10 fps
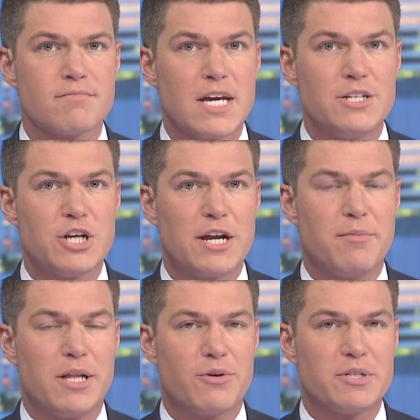Johnnie
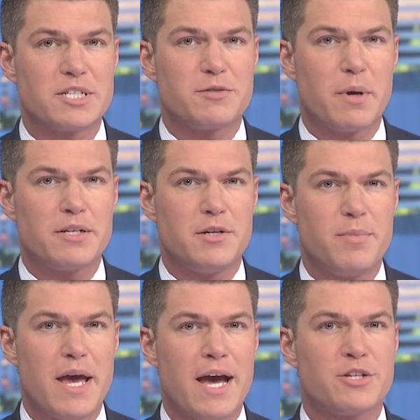Miller is expected to
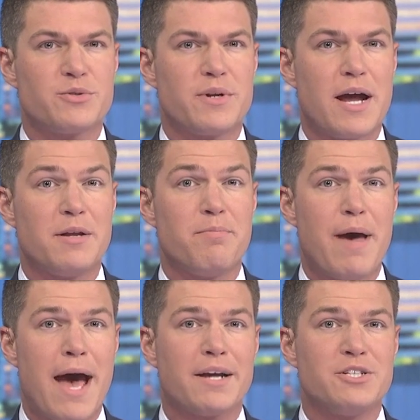be extradited
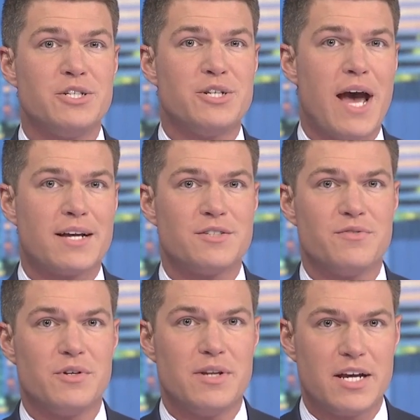back to
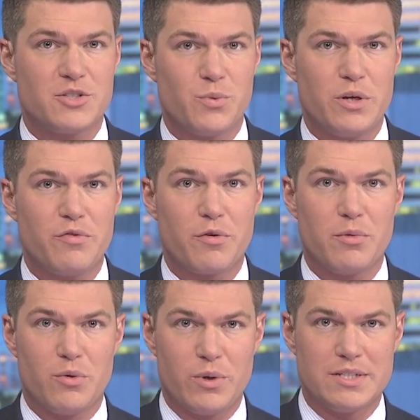Jacksonville next week
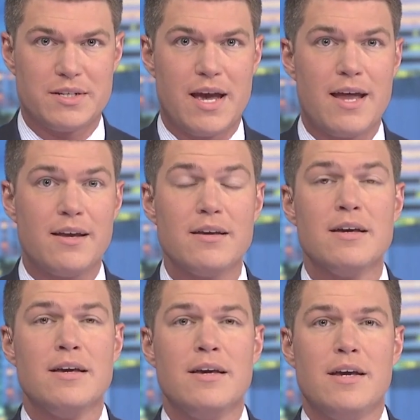from Louisiana.
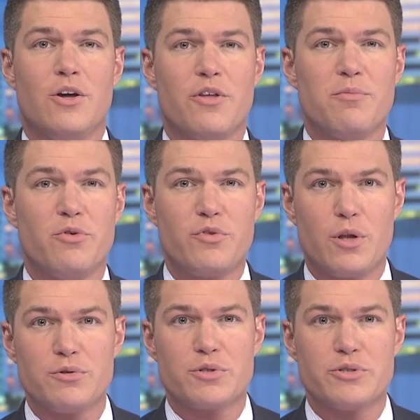He'll then move
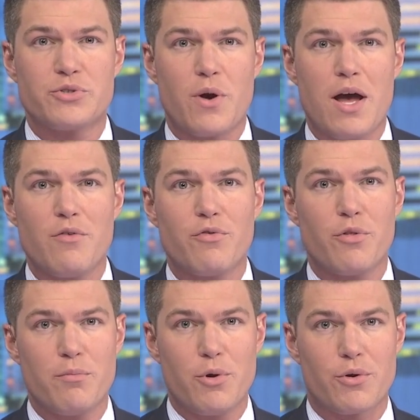closer to trial for
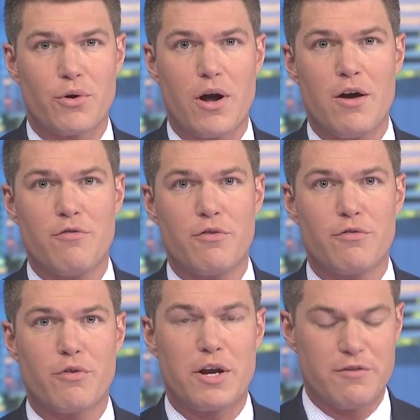the murder of
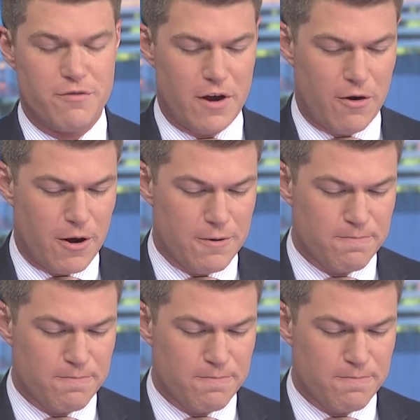Freddie Farah.